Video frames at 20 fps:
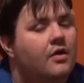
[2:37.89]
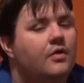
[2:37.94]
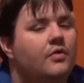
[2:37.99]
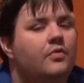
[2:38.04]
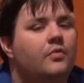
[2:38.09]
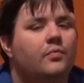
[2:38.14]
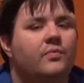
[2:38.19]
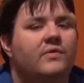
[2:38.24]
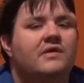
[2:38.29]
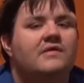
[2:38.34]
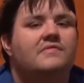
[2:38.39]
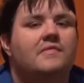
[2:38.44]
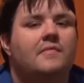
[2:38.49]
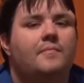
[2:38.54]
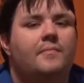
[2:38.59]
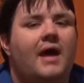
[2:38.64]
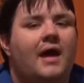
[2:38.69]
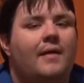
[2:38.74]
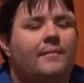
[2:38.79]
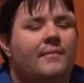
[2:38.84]
The recent
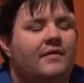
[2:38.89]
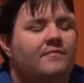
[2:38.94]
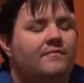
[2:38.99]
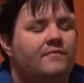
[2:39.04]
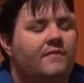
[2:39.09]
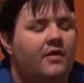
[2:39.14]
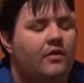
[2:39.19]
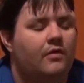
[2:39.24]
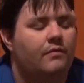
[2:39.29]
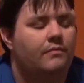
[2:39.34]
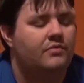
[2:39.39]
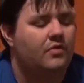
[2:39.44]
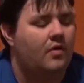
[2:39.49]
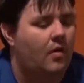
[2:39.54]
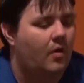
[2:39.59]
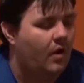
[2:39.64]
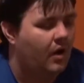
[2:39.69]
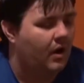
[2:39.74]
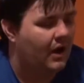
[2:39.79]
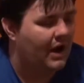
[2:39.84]
Batman films
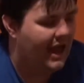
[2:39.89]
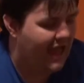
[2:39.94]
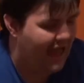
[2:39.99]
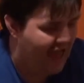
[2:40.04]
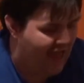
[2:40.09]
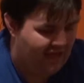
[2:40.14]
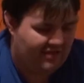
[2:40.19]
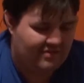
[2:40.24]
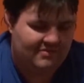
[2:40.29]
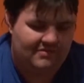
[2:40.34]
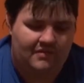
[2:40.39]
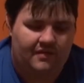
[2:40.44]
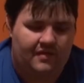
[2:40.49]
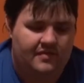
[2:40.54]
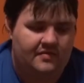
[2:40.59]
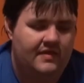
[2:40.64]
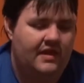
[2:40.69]
are excellent.